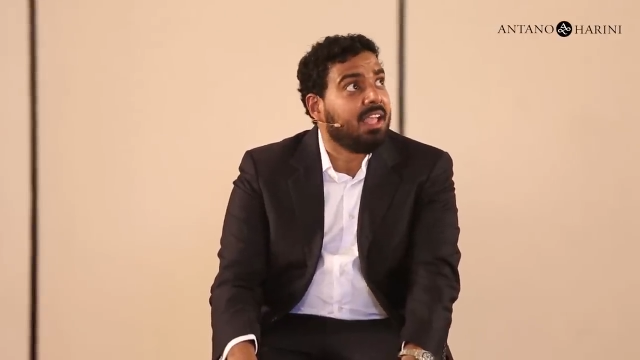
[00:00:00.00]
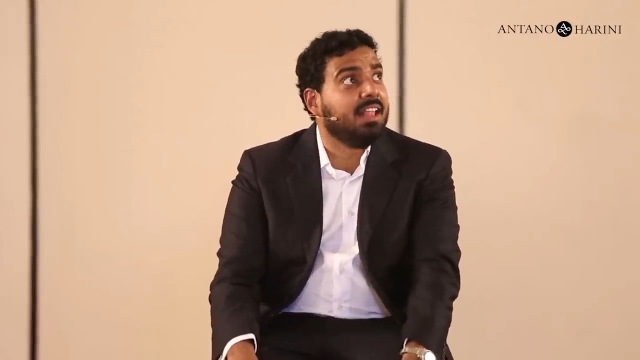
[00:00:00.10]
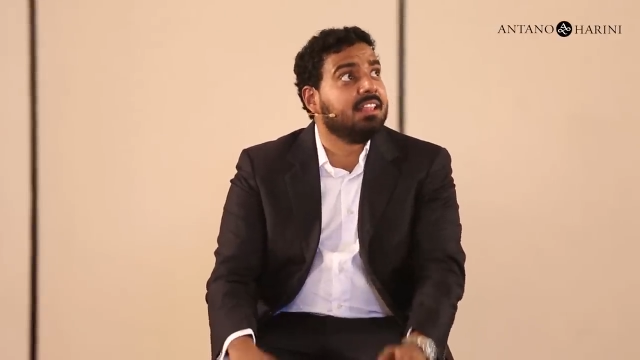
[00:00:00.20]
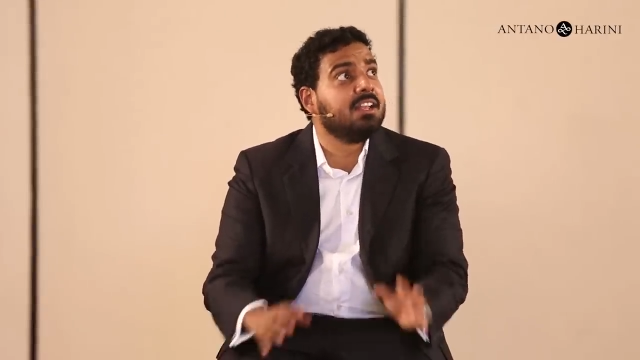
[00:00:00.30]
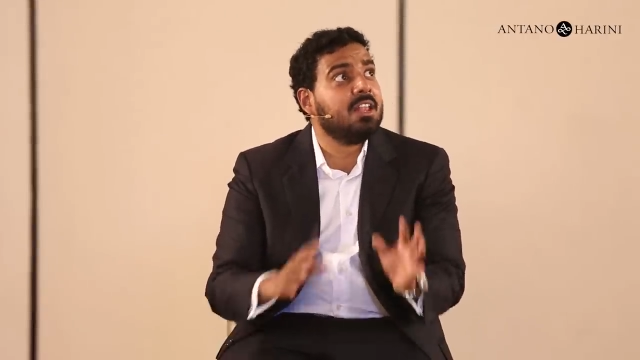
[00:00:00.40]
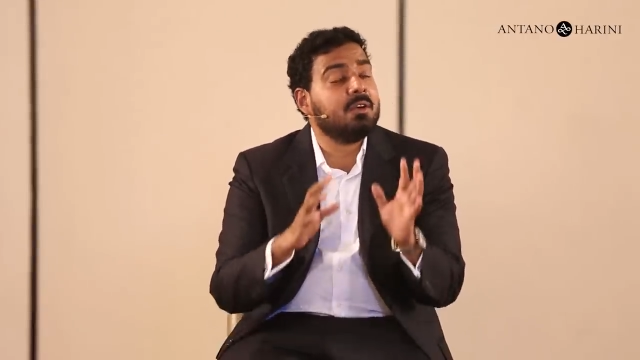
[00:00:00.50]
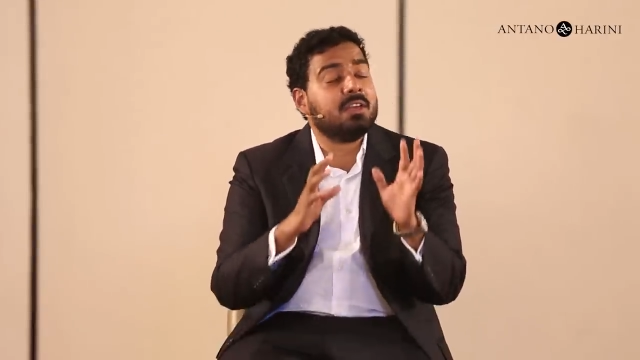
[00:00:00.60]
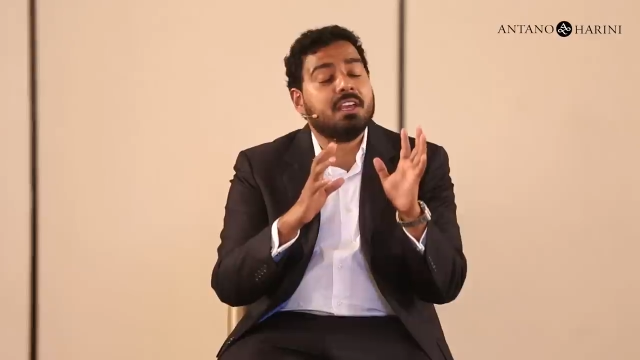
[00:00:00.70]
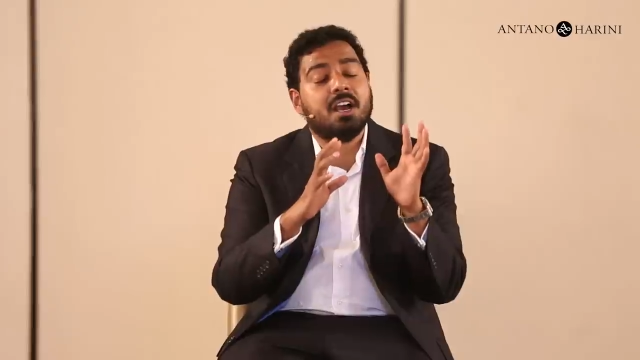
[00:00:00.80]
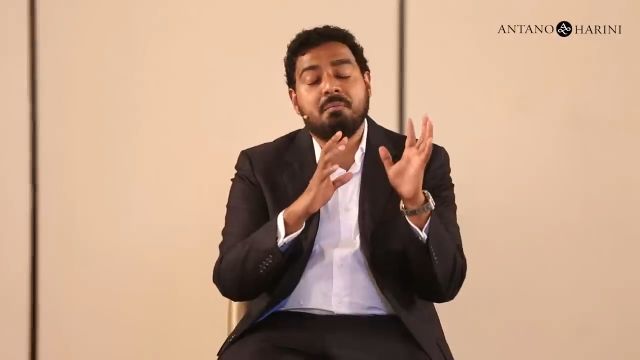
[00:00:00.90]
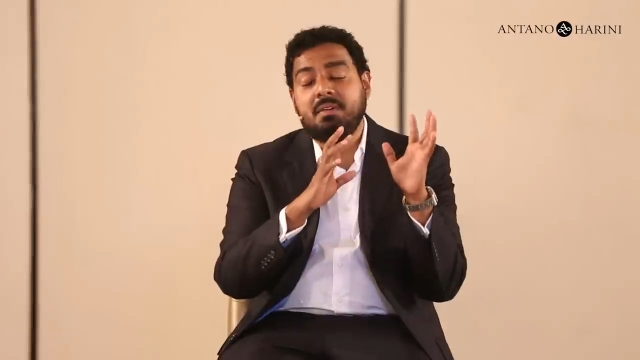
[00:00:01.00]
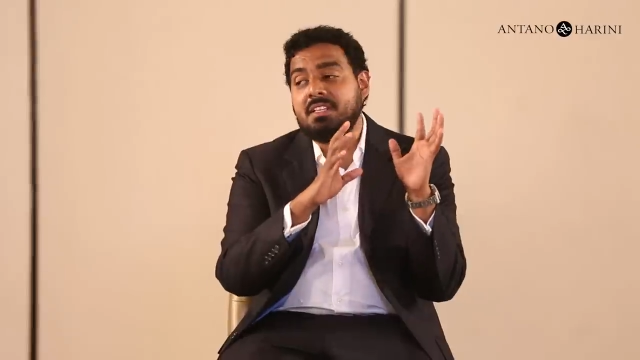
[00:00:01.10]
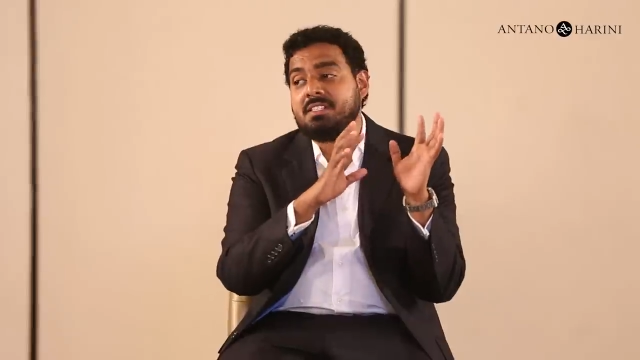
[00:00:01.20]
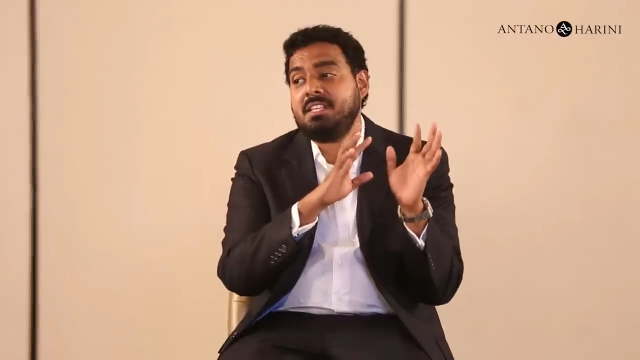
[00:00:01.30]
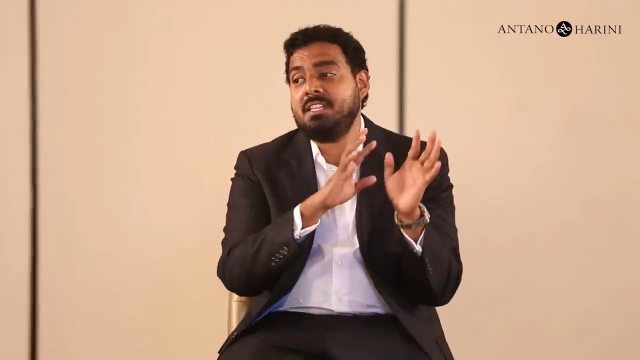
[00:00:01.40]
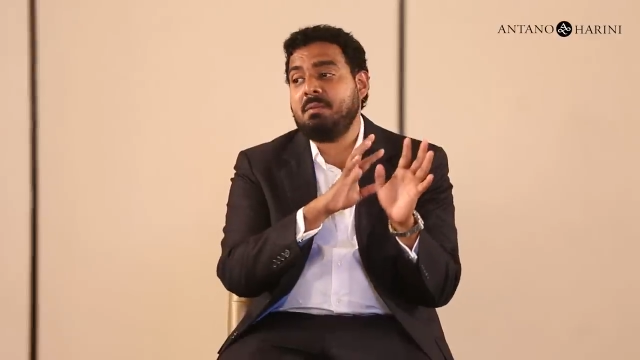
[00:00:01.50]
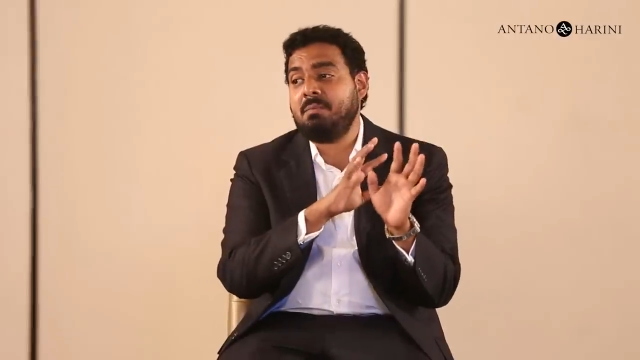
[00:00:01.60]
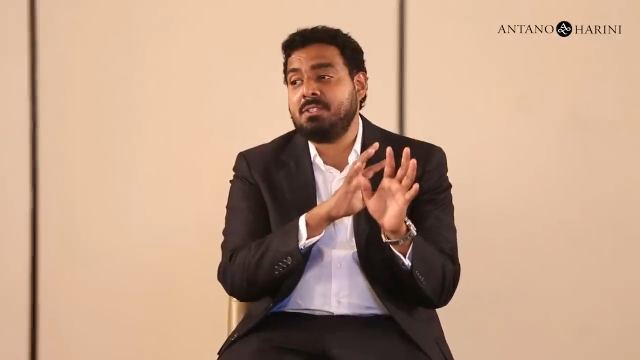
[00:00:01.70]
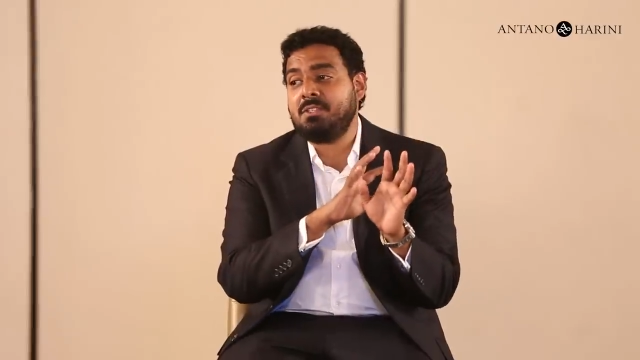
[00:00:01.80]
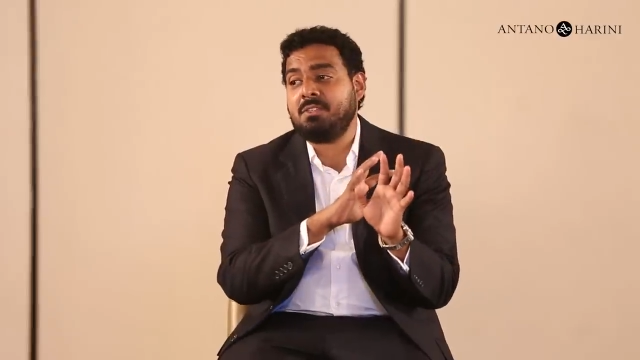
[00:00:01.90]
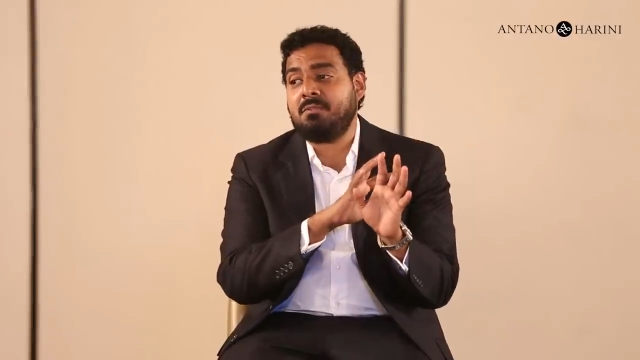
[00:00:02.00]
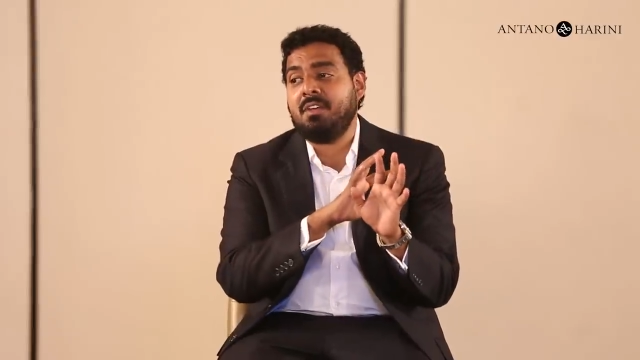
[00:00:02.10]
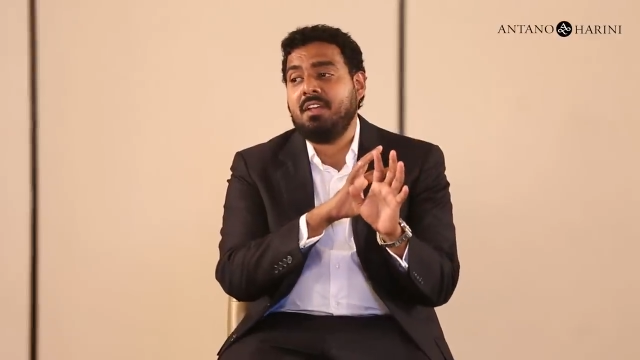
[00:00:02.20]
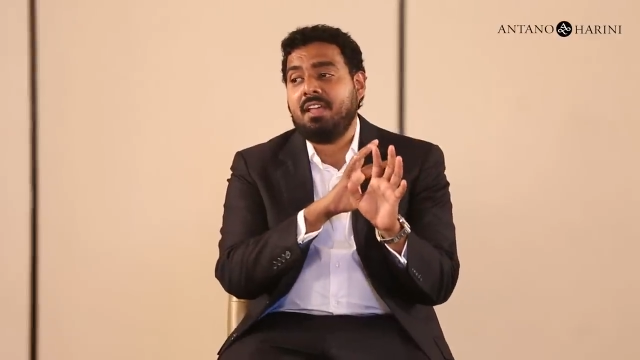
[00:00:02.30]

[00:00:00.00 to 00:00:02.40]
And then they're looking up and they're seeing the pictures of